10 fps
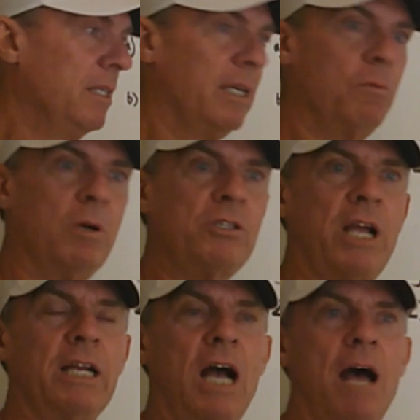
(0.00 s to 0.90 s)
And once
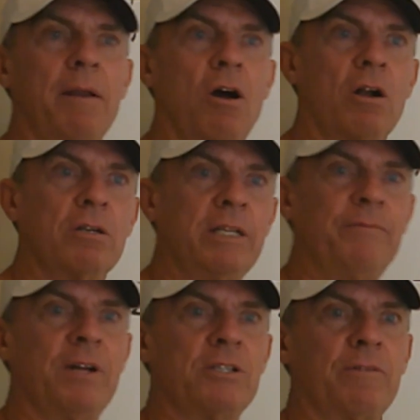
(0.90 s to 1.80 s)
I got our
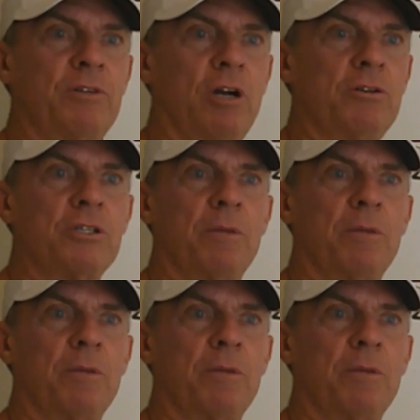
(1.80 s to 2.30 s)
defensive coaches